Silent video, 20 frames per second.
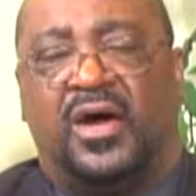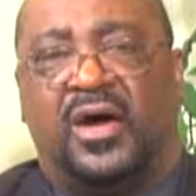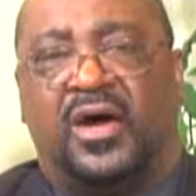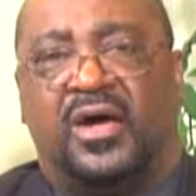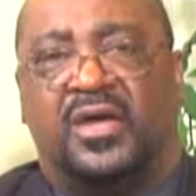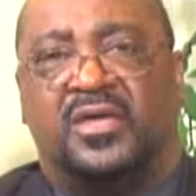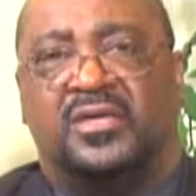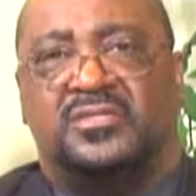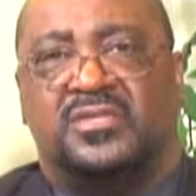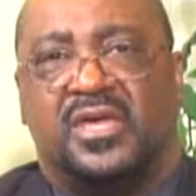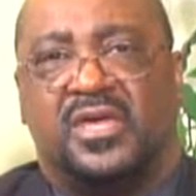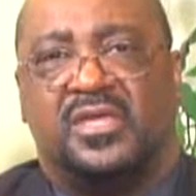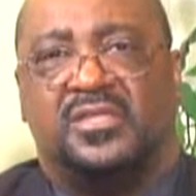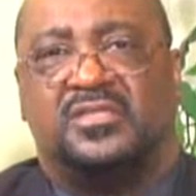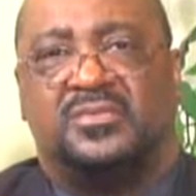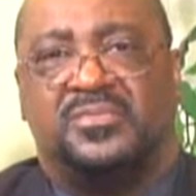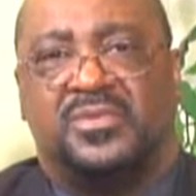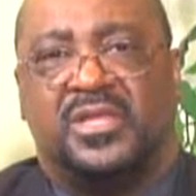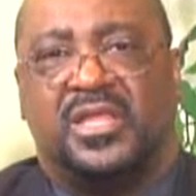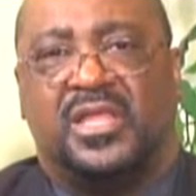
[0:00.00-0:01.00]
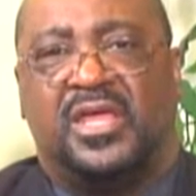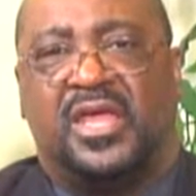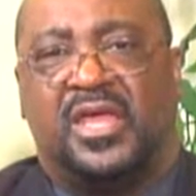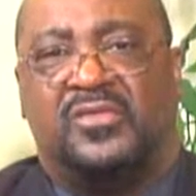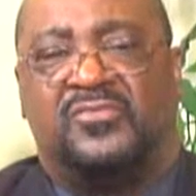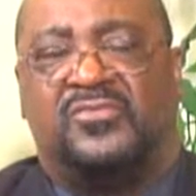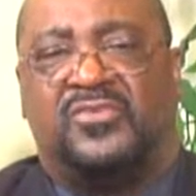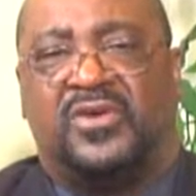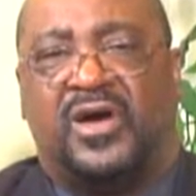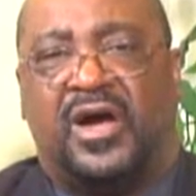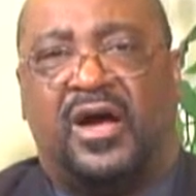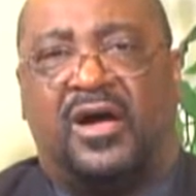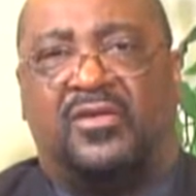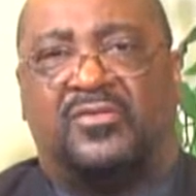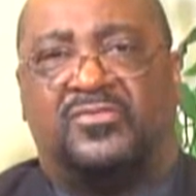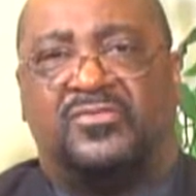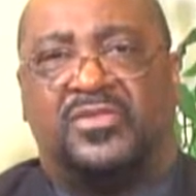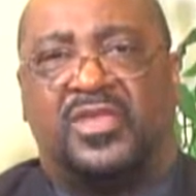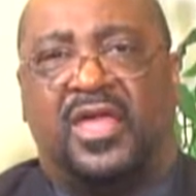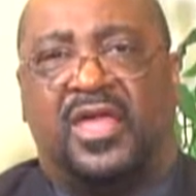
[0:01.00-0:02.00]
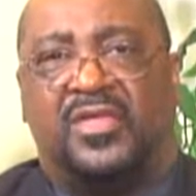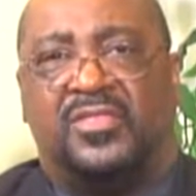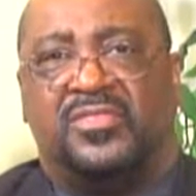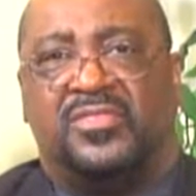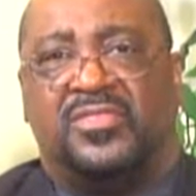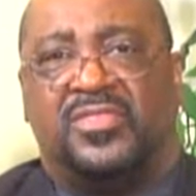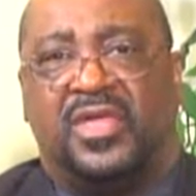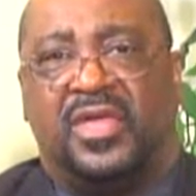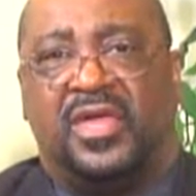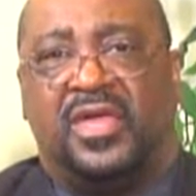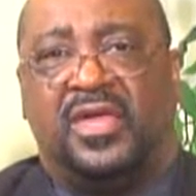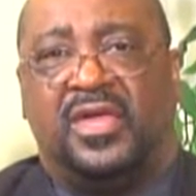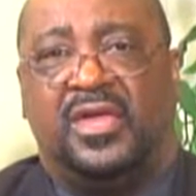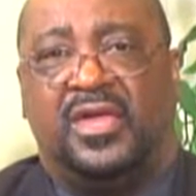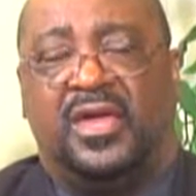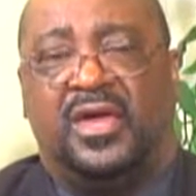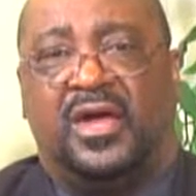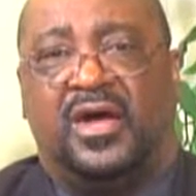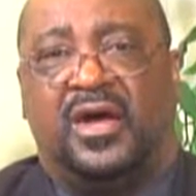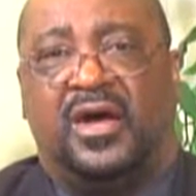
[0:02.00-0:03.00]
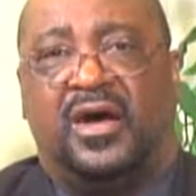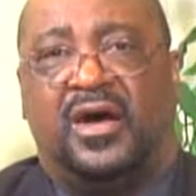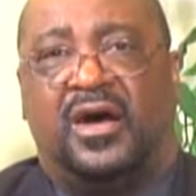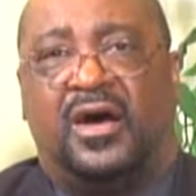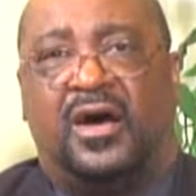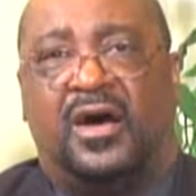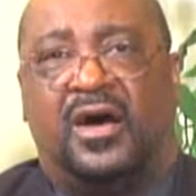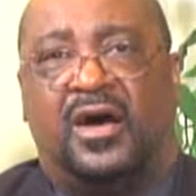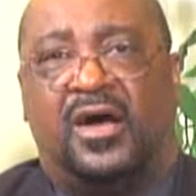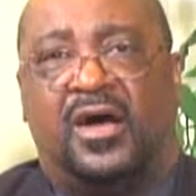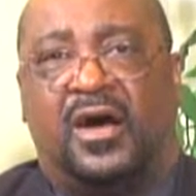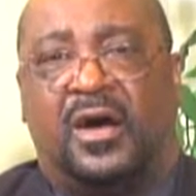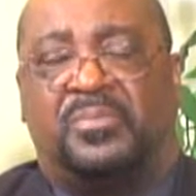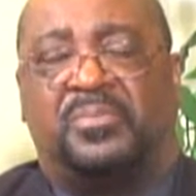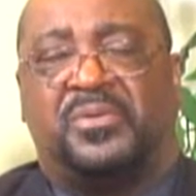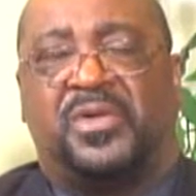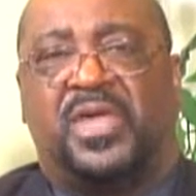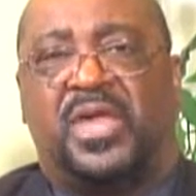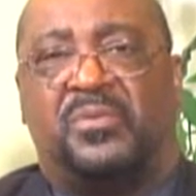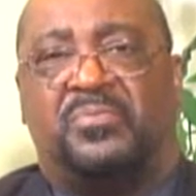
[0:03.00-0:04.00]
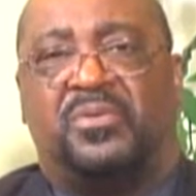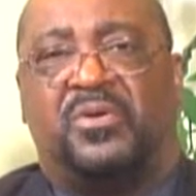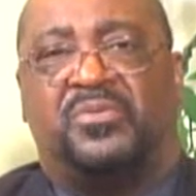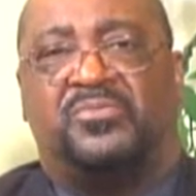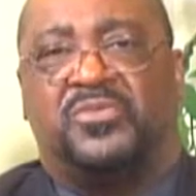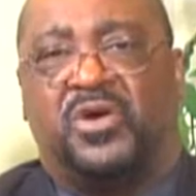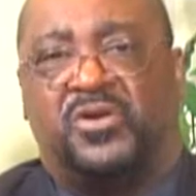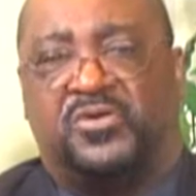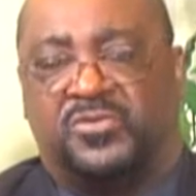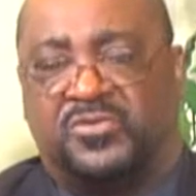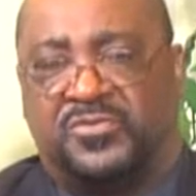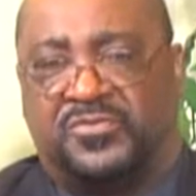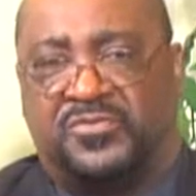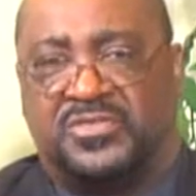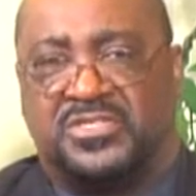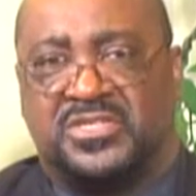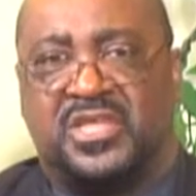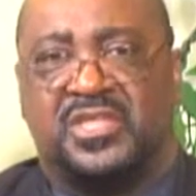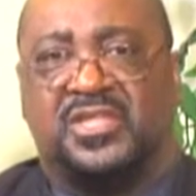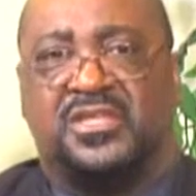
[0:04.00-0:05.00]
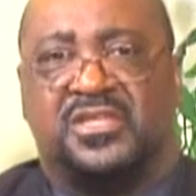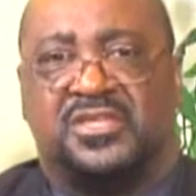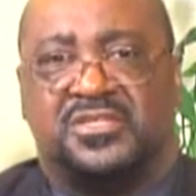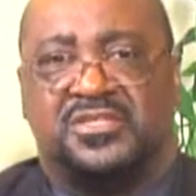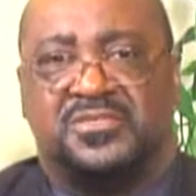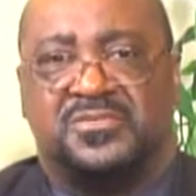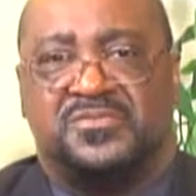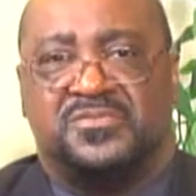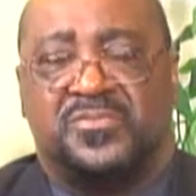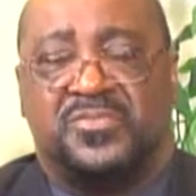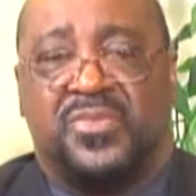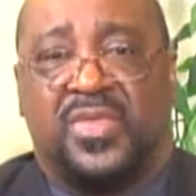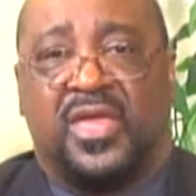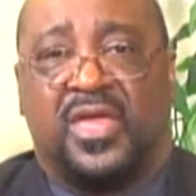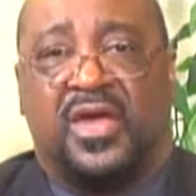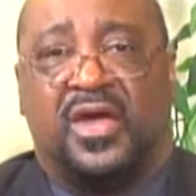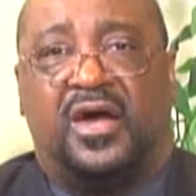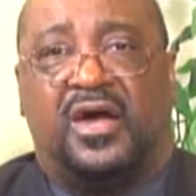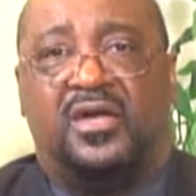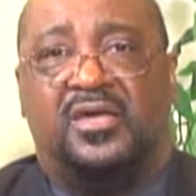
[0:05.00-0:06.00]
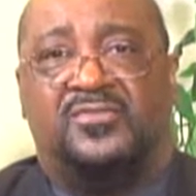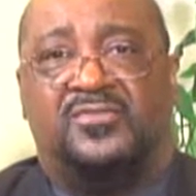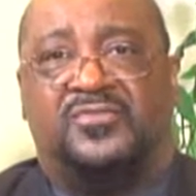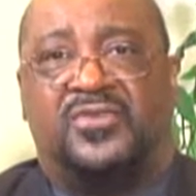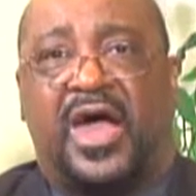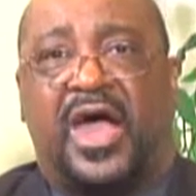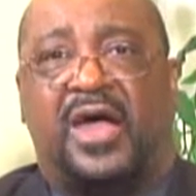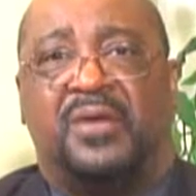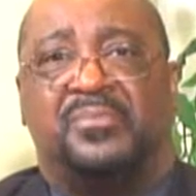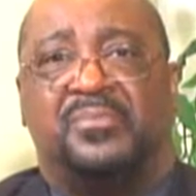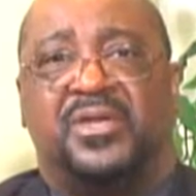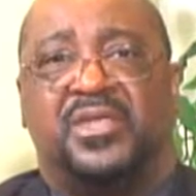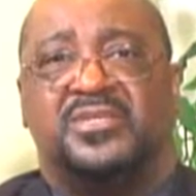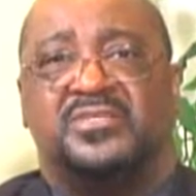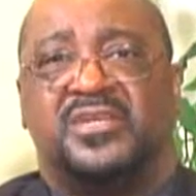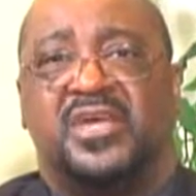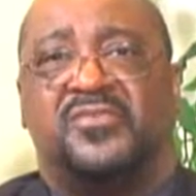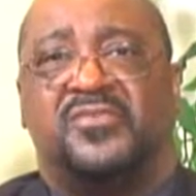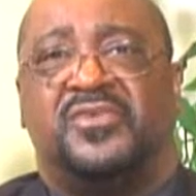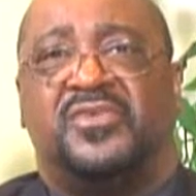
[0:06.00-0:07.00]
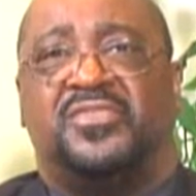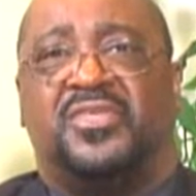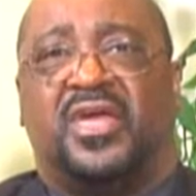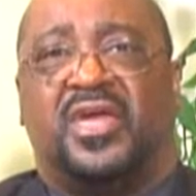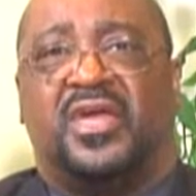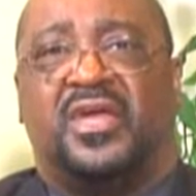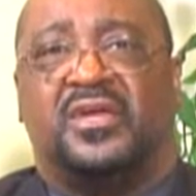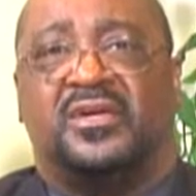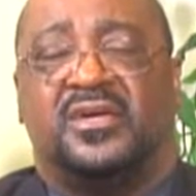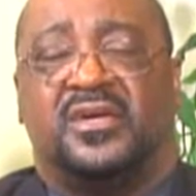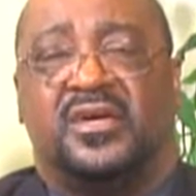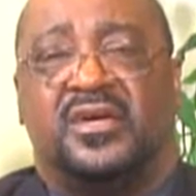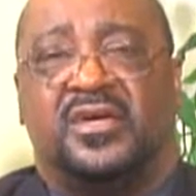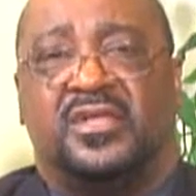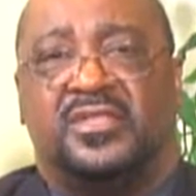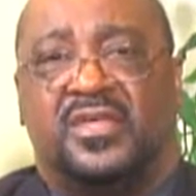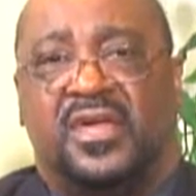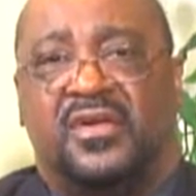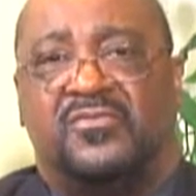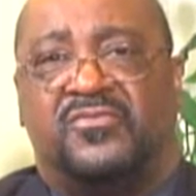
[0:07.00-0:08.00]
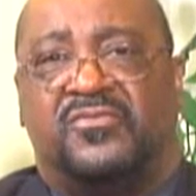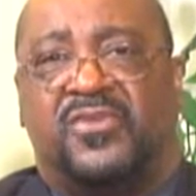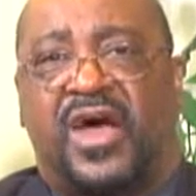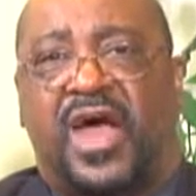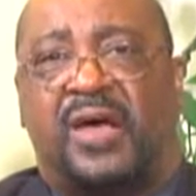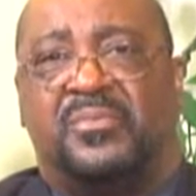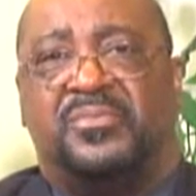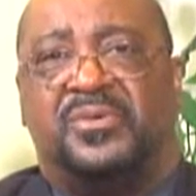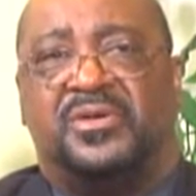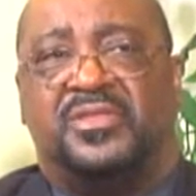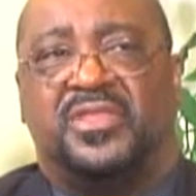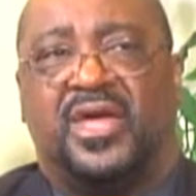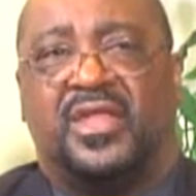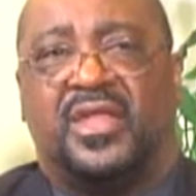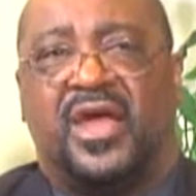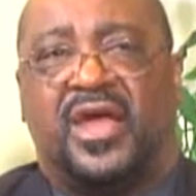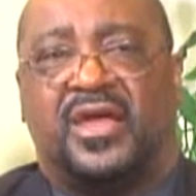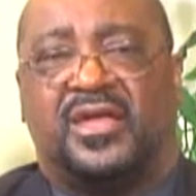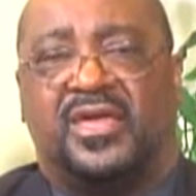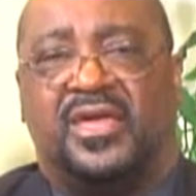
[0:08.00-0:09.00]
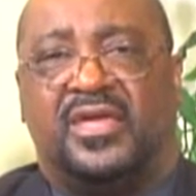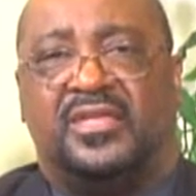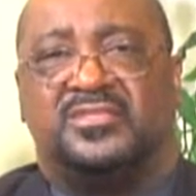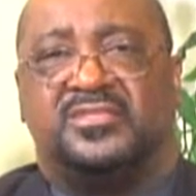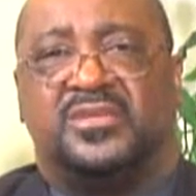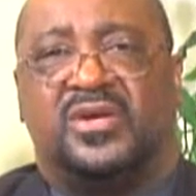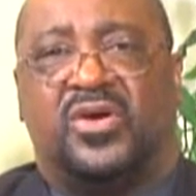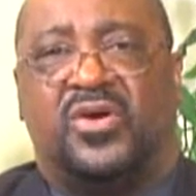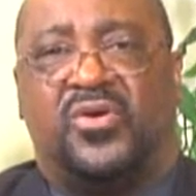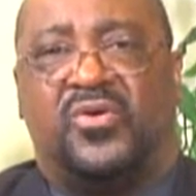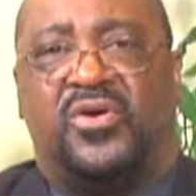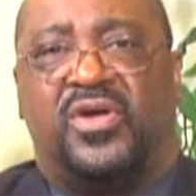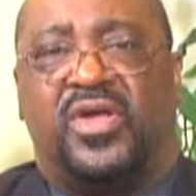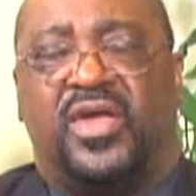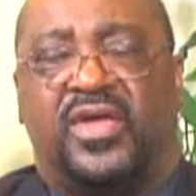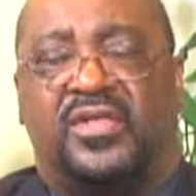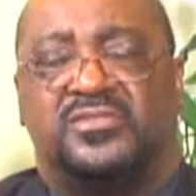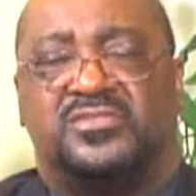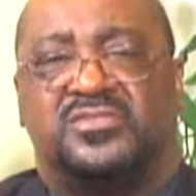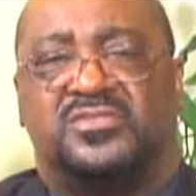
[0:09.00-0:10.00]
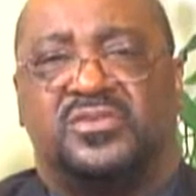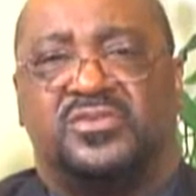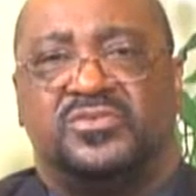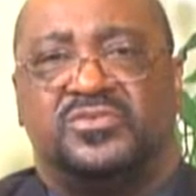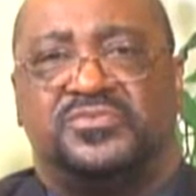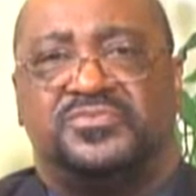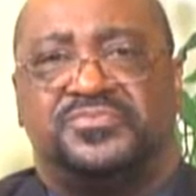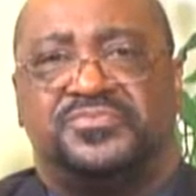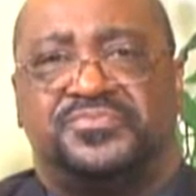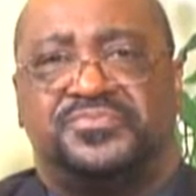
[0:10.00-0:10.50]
is intimately involved in the upkeep of those facilities. Environment is everything. The environment that our kids are going into